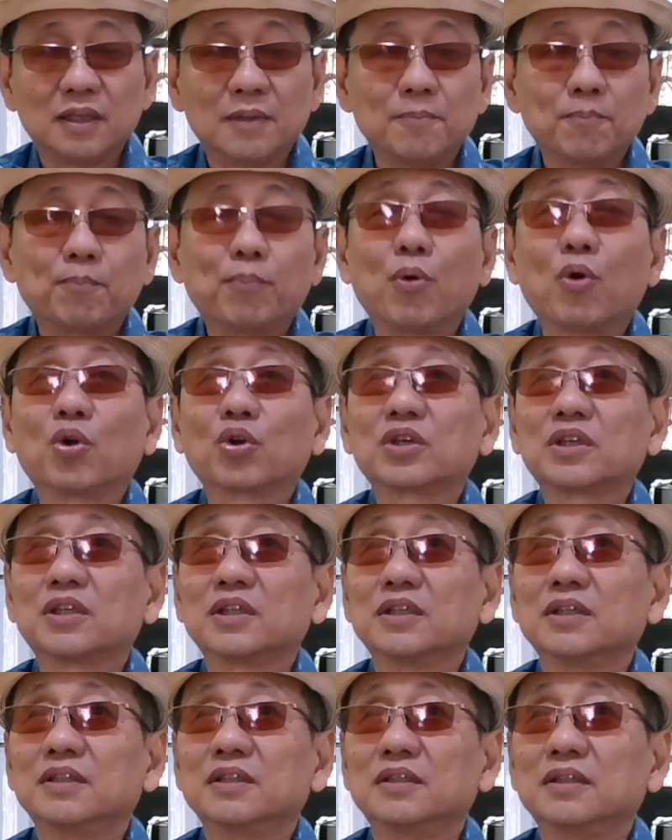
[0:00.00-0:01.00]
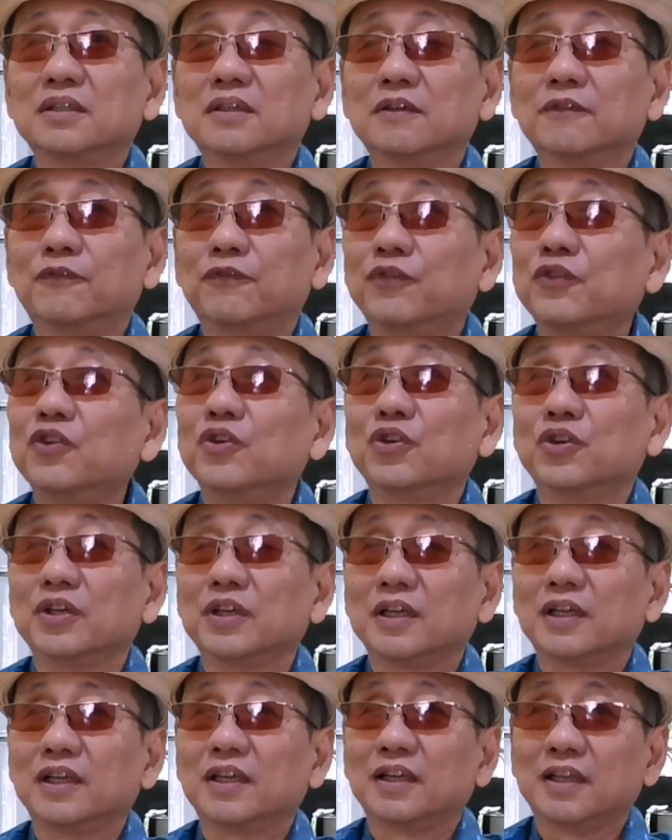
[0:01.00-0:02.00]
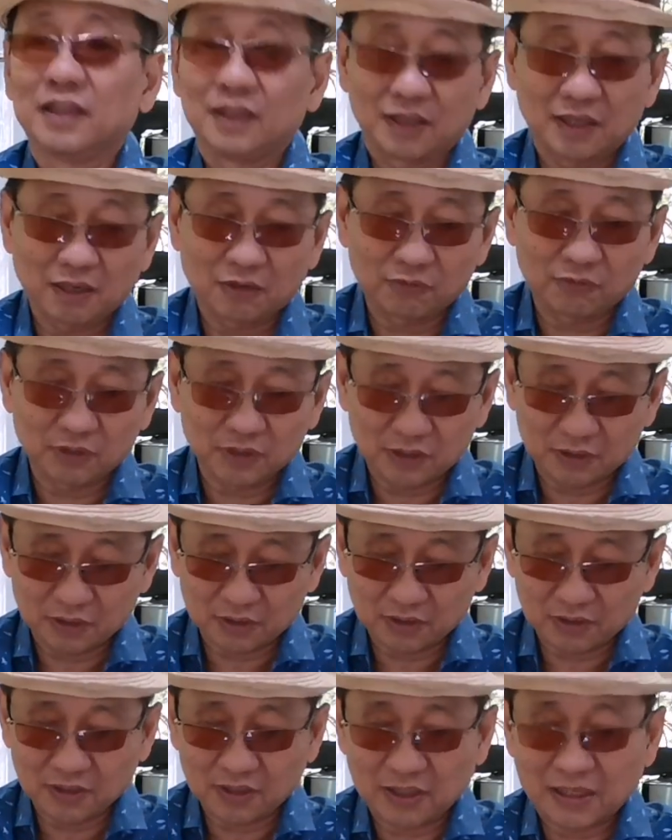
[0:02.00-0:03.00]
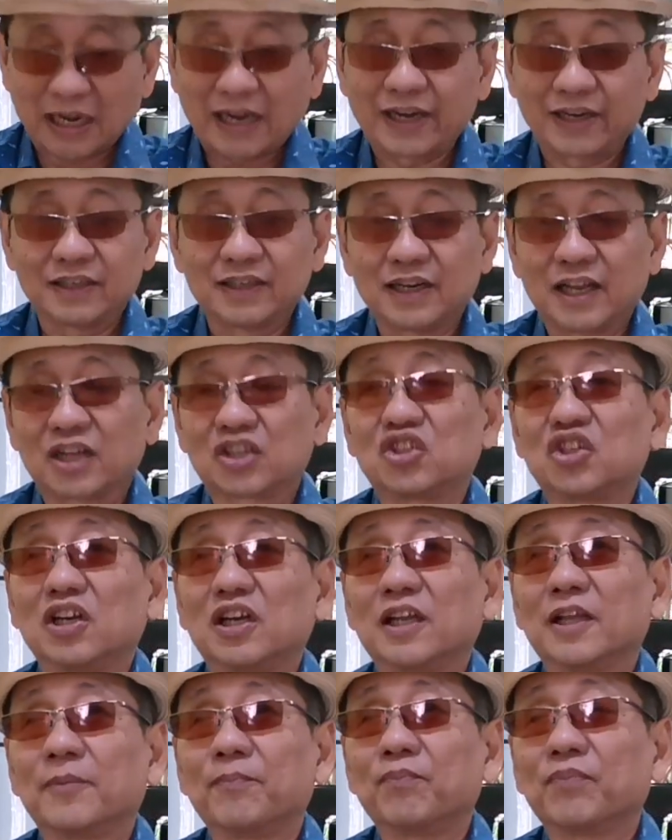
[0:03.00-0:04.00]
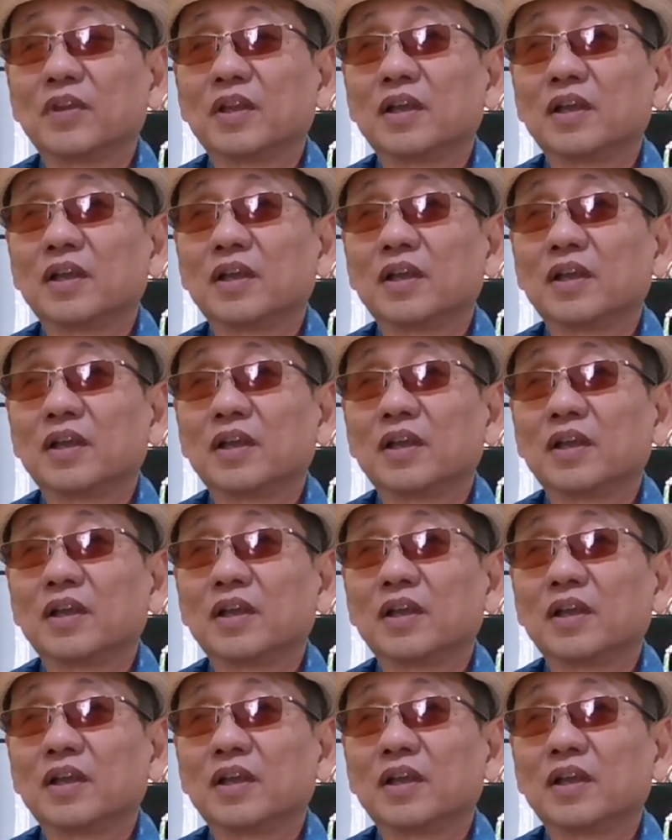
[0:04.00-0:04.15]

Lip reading: important food in our diet actually.